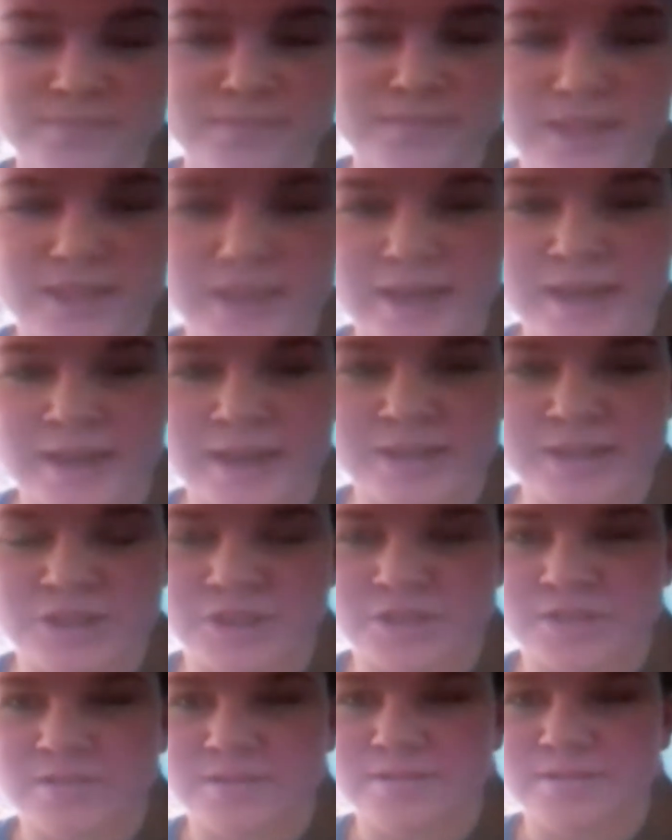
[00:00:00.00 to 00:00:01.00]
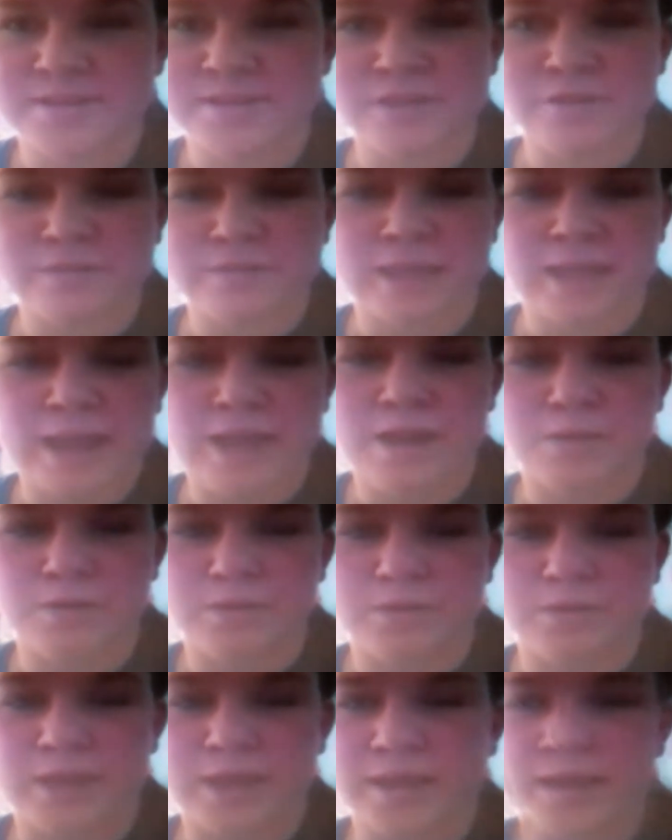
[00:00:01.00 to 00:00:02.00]
And I just, still now,
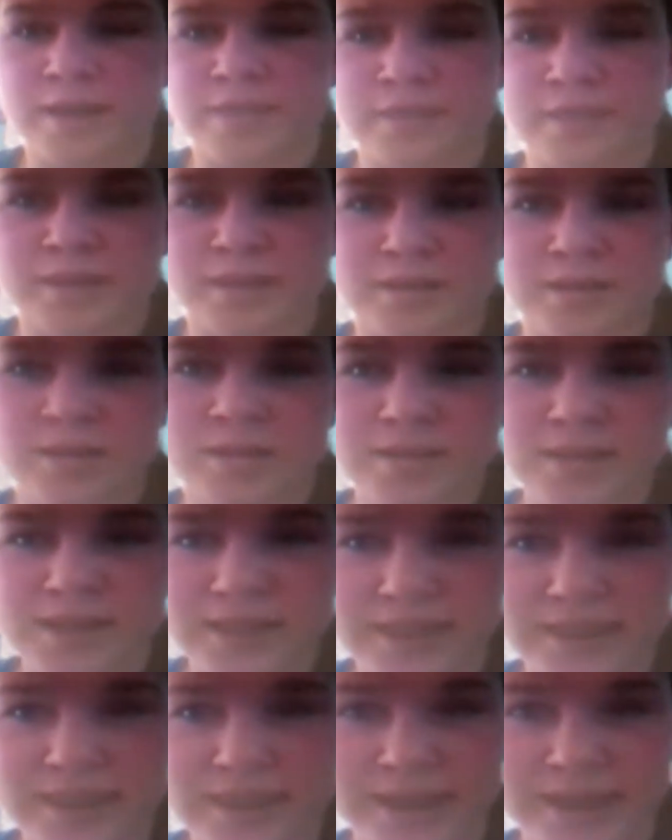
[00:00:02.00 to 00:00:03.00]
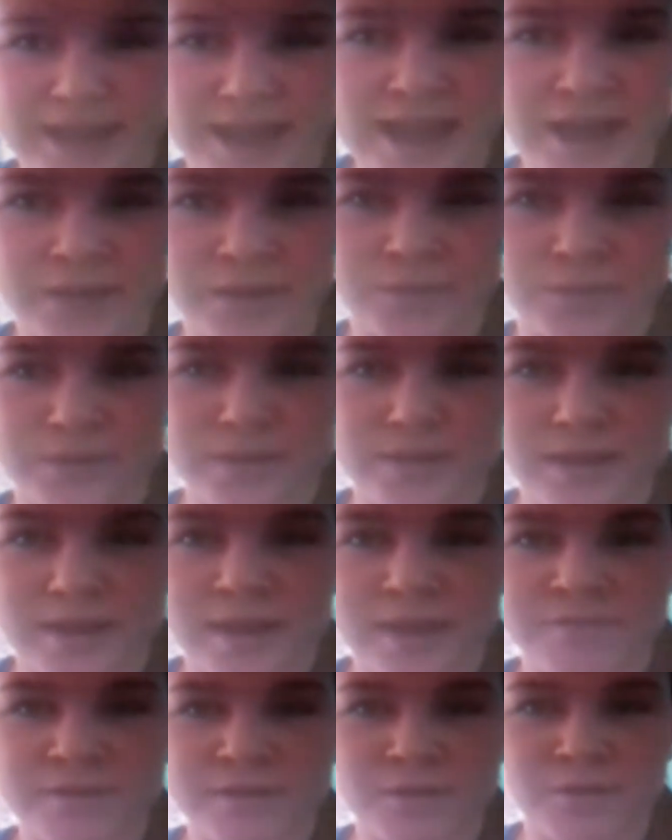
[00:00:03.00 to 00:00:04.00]
I think, how I
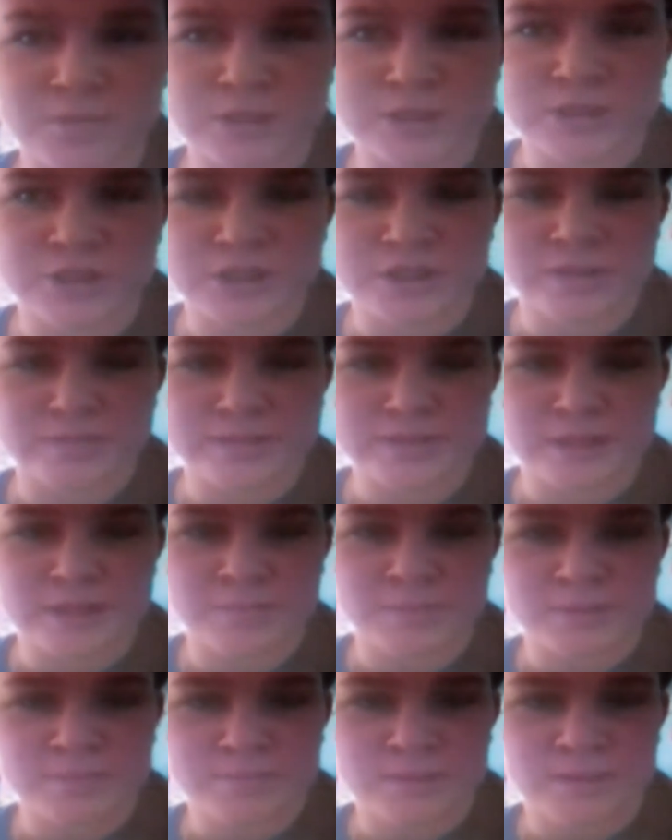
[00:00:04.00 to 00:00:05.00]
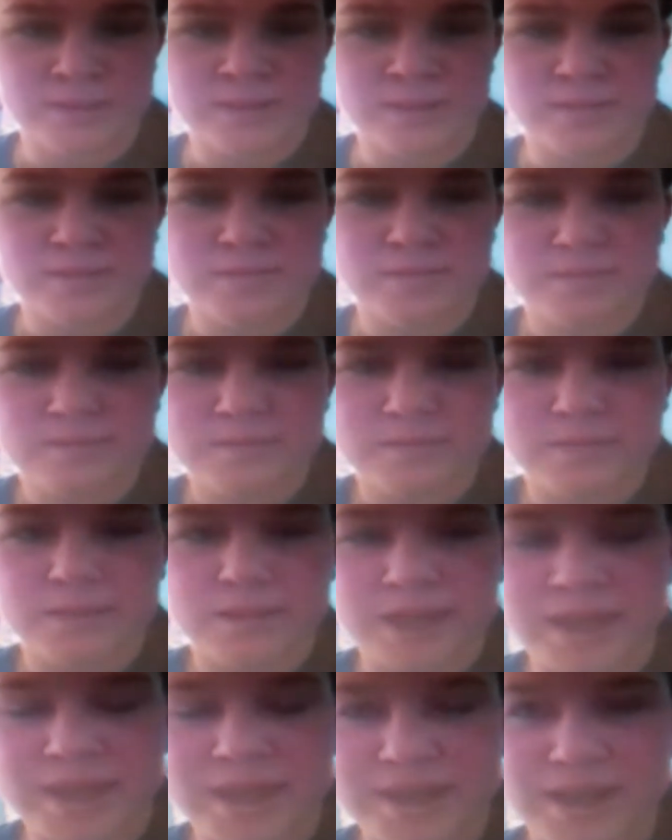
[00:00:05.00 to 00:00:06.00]
felt when she was helping me,
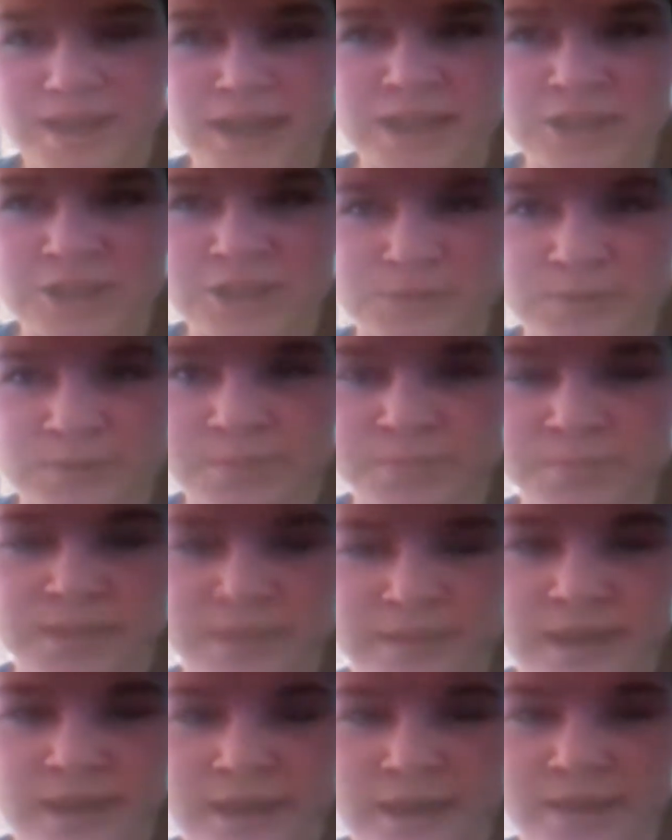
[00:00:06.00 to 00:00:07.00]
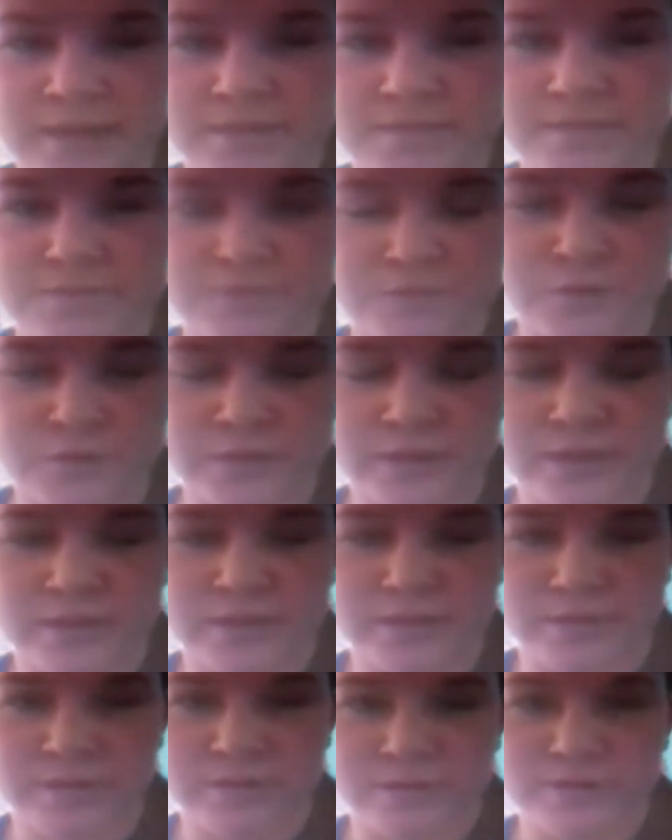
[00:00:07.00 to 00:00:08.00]
and I just want to be that for the other
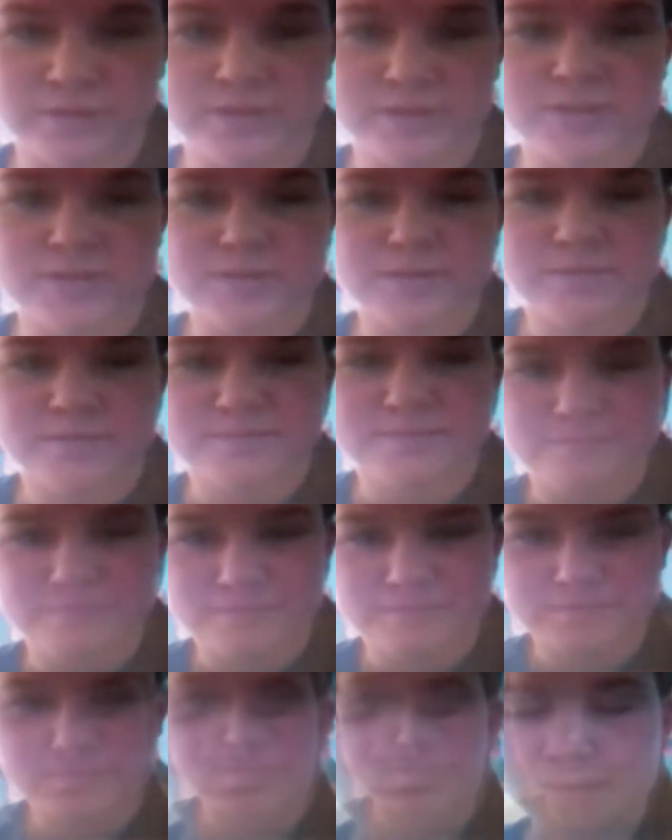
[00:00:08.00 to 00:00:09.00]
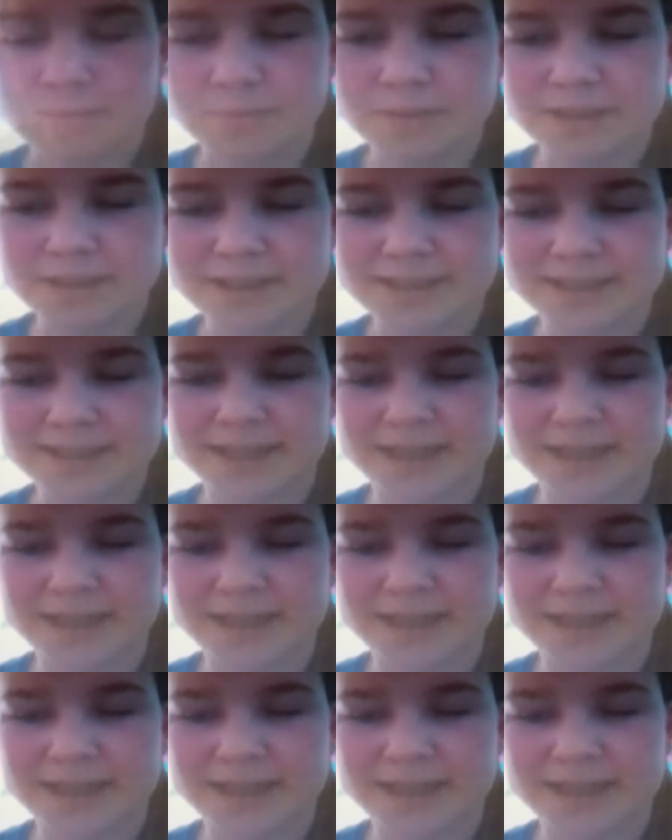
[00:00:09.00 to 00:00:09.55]
girls. Probably,